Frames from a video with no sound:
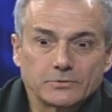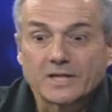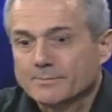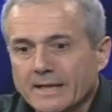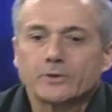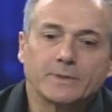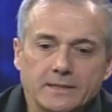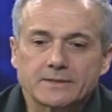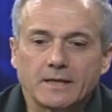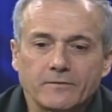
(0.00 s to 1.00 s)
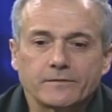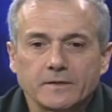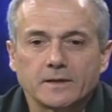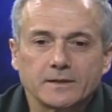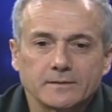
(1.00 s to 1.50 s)
to explain to myself uh,
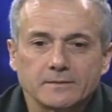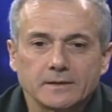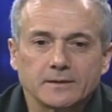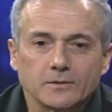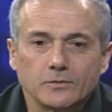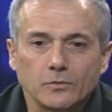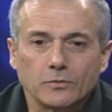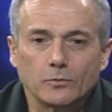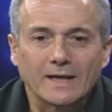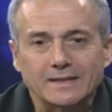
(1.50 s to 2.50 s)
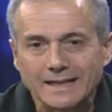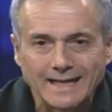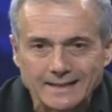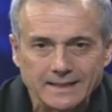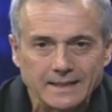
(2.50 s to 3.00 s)
uh, what
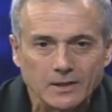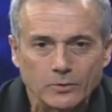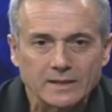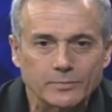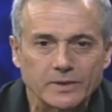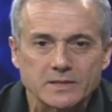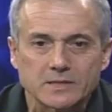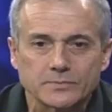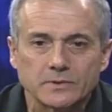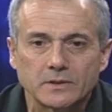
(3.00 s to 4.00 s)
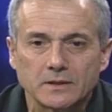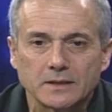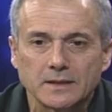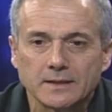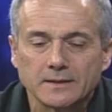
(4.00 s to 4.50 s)
idea, what principle
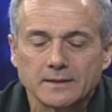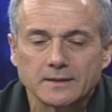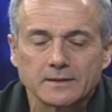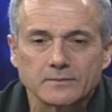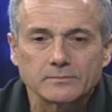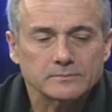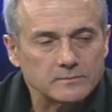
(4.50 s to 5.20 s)
uh, uh,